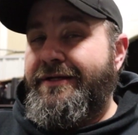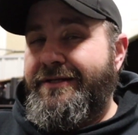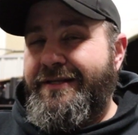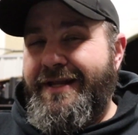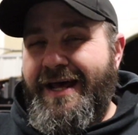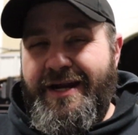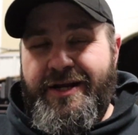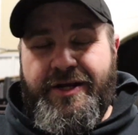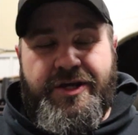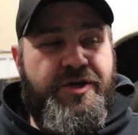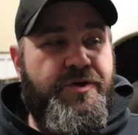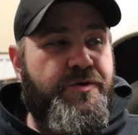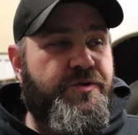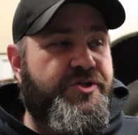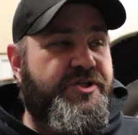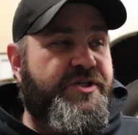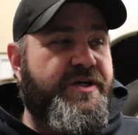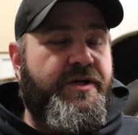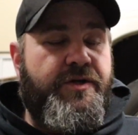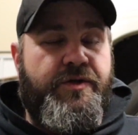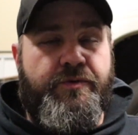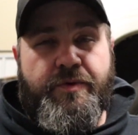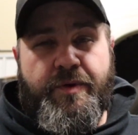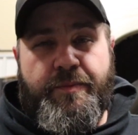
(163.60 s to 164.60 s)
not a huge
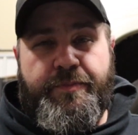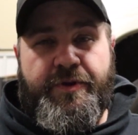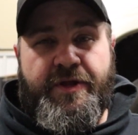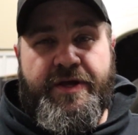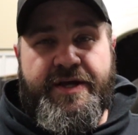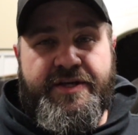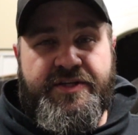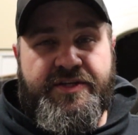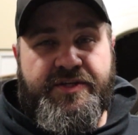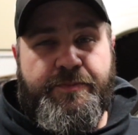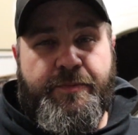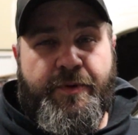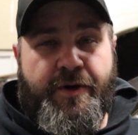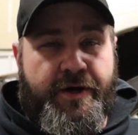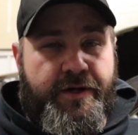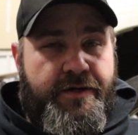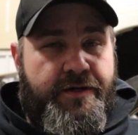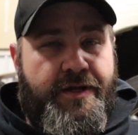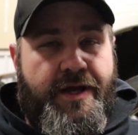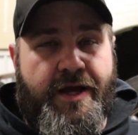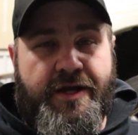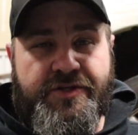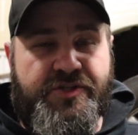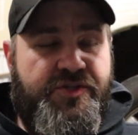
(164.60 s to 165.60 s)
deal to replace,
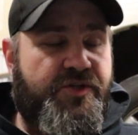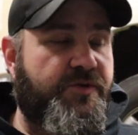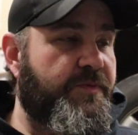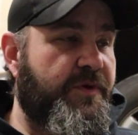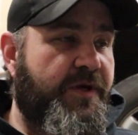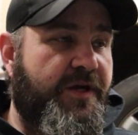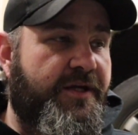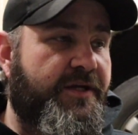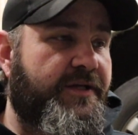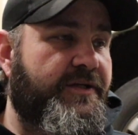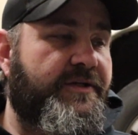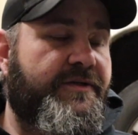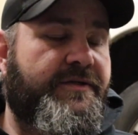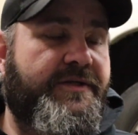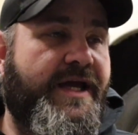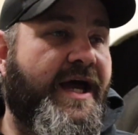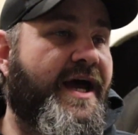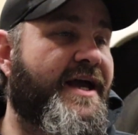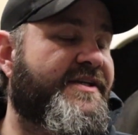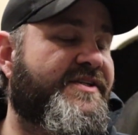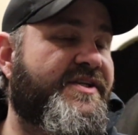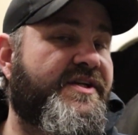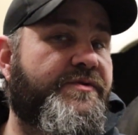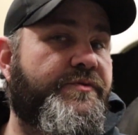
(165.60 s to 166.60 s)
but I'll zoom you
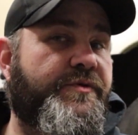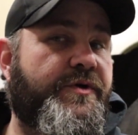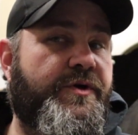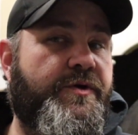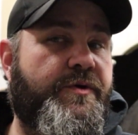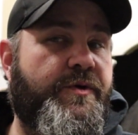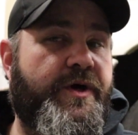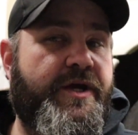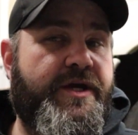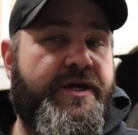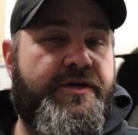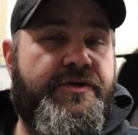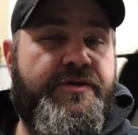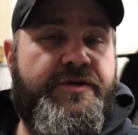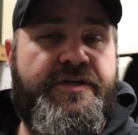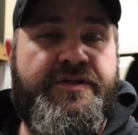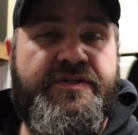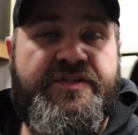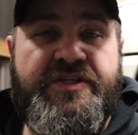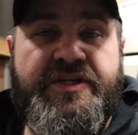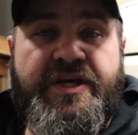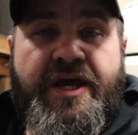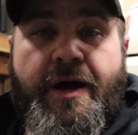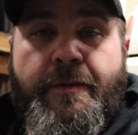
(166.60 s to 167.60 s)
guys in real quick and you
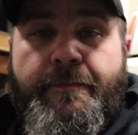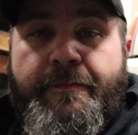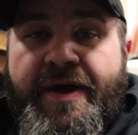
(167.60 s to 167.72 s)
can see how